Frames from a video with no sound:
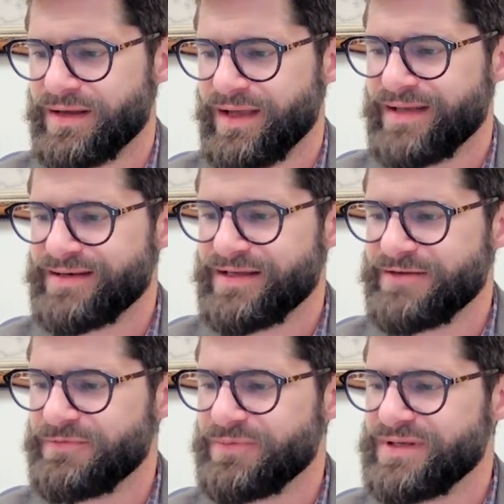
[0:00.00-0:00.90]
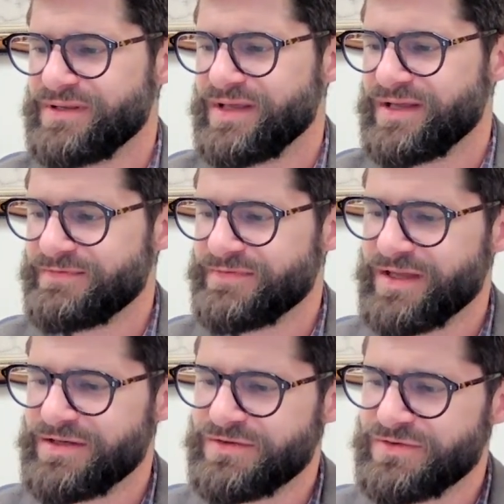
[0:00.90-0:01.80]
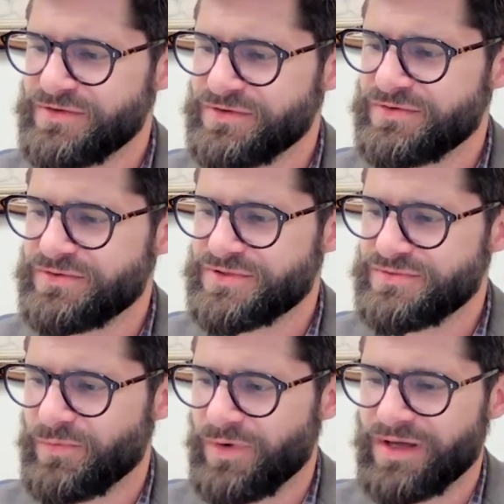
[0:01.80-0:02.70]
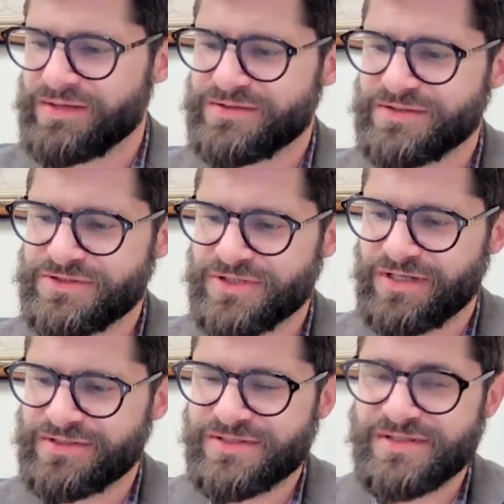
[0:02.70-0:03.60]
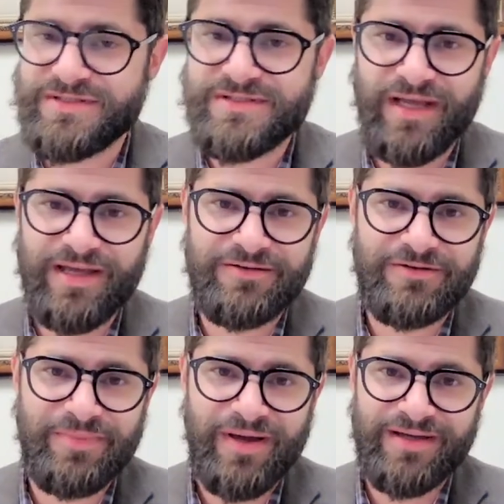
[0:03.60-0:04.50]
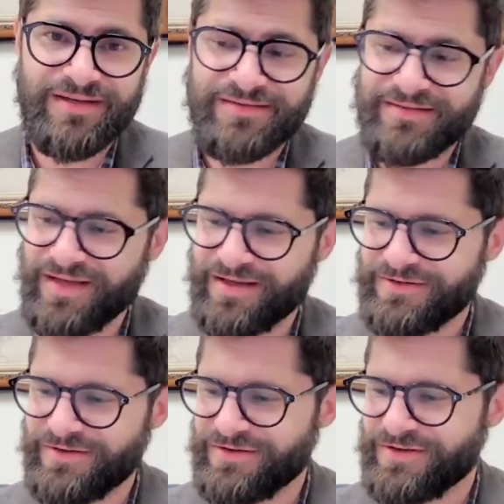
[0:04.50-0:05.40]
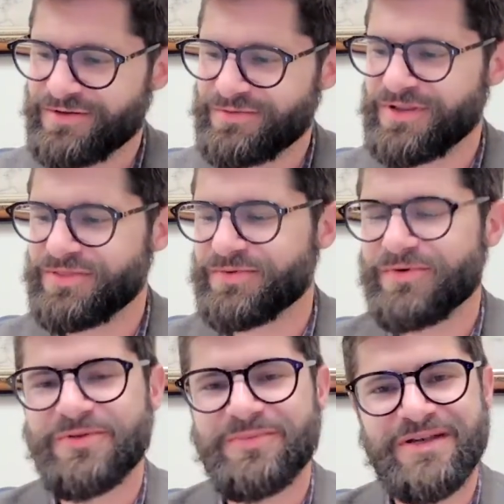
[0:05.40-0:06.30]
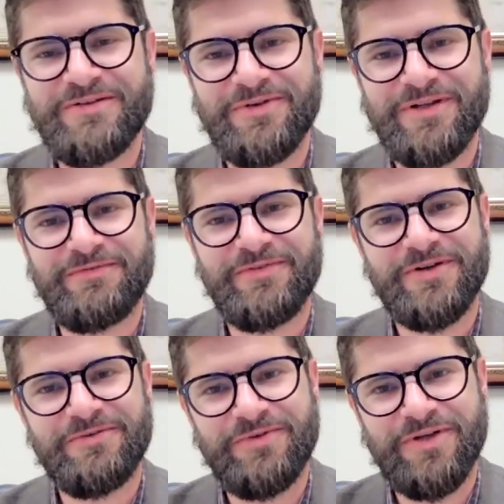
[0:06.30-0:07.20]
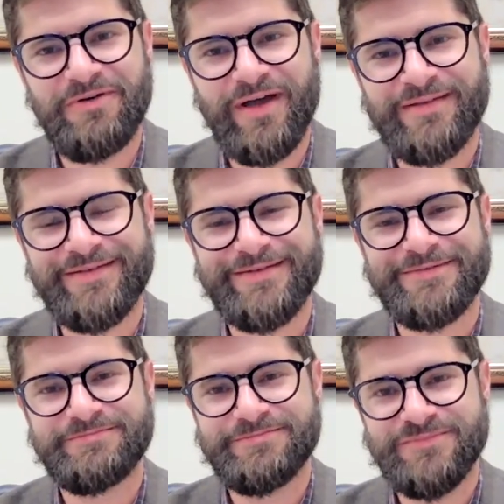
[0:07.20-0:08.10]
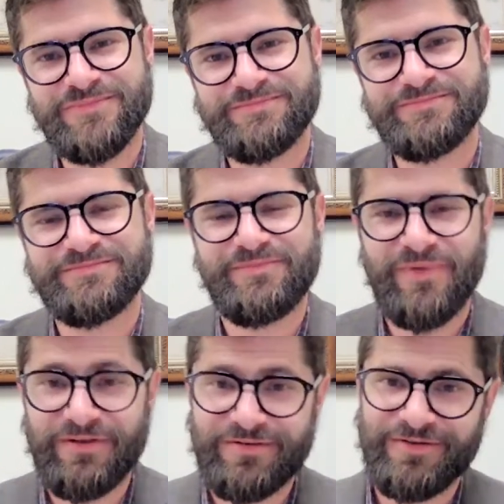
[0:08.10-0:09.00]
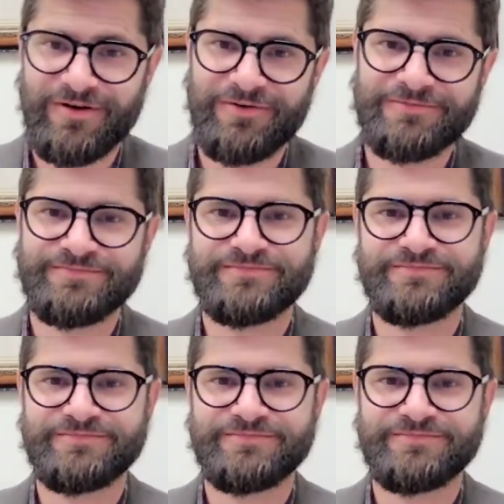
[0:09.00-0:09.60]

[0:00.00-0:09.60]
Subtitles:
And if they do want to judge the standard by a standard, we throw them into an infinite regress. So,